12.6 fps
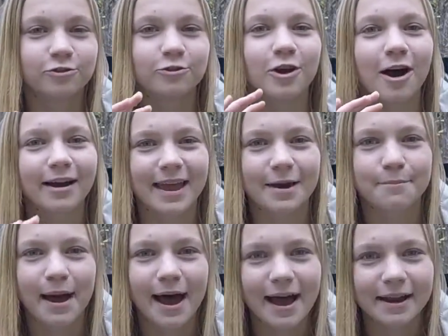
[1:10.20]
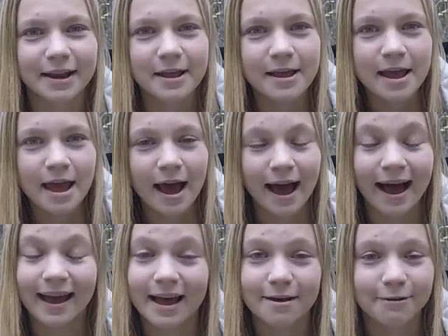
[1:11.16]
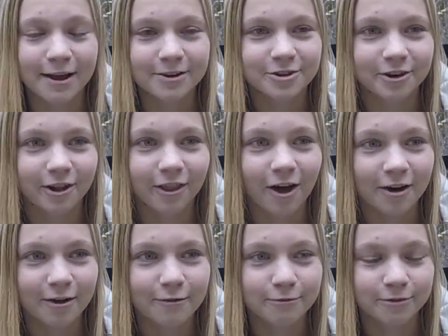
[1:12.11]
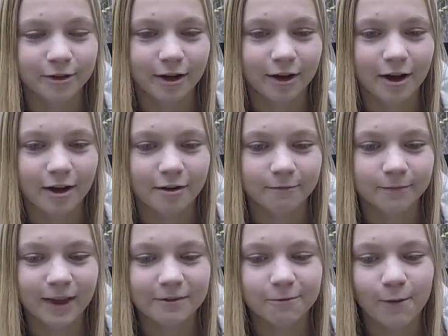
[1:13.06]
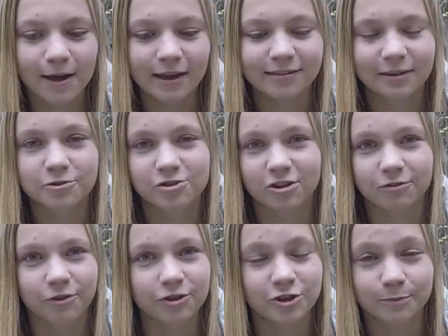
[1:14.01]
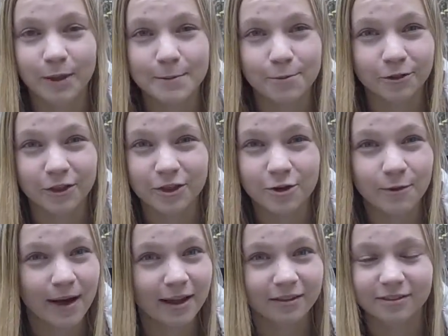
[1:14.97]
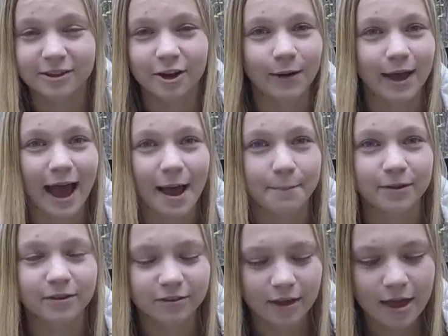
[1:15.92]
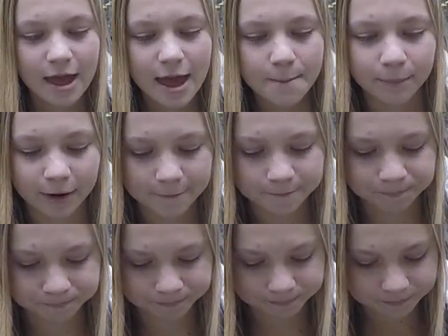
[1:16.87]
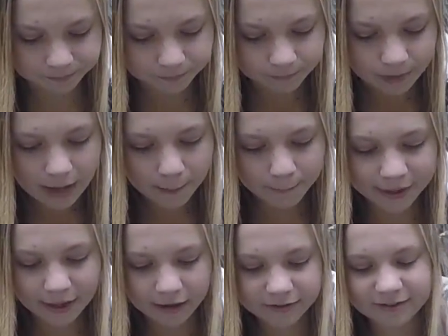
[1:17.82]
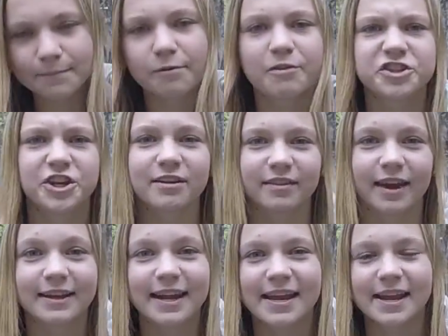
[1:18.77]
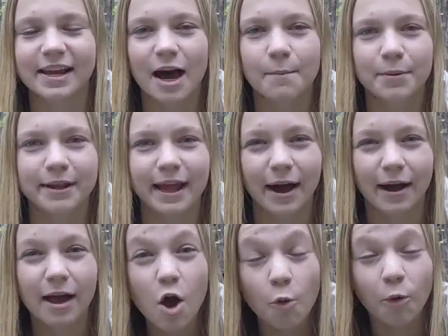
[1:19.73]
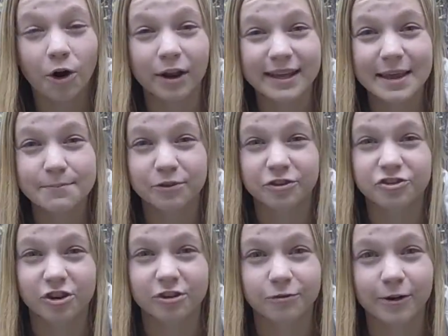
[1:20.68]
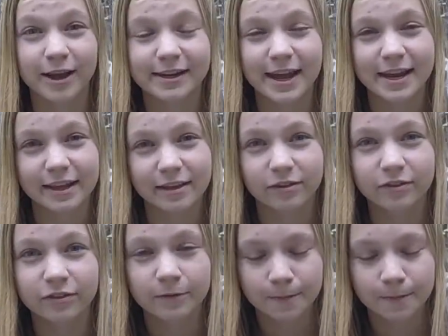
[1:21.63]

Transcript: Do not get mad. I have entered a lot of uh, giveaways that are just for people in the U S. You know, it happens. But because Simple Fishing is a Canadian company, we're going to keep this just for Canadians,